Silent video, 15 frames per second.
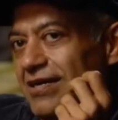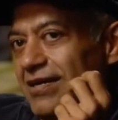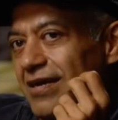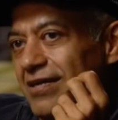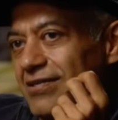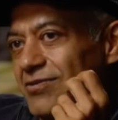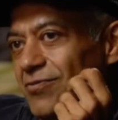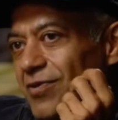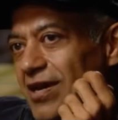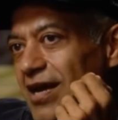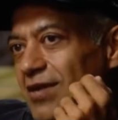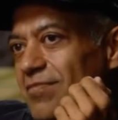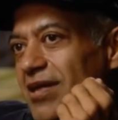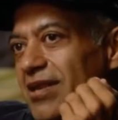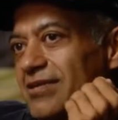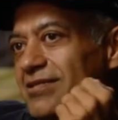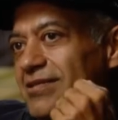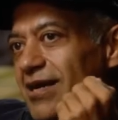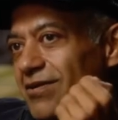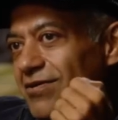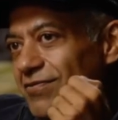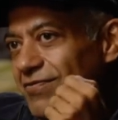It's when I made a
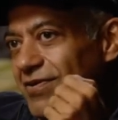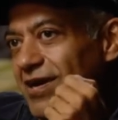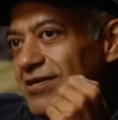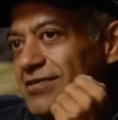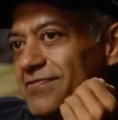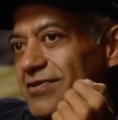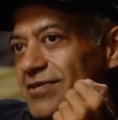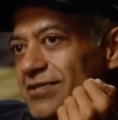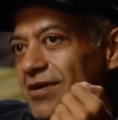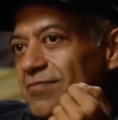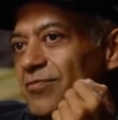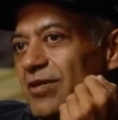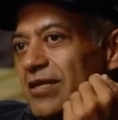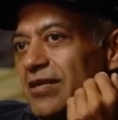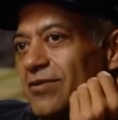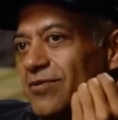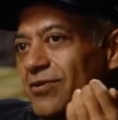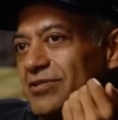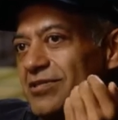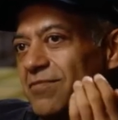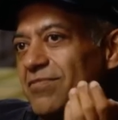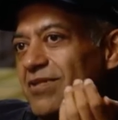sacrifice for somebody
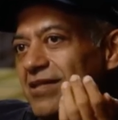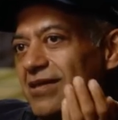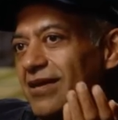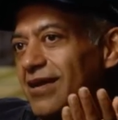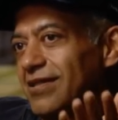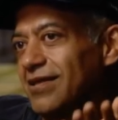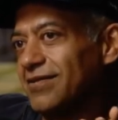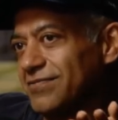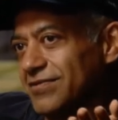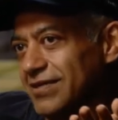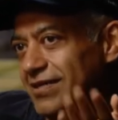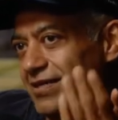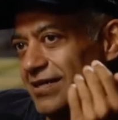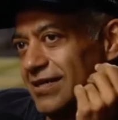or something that I loved.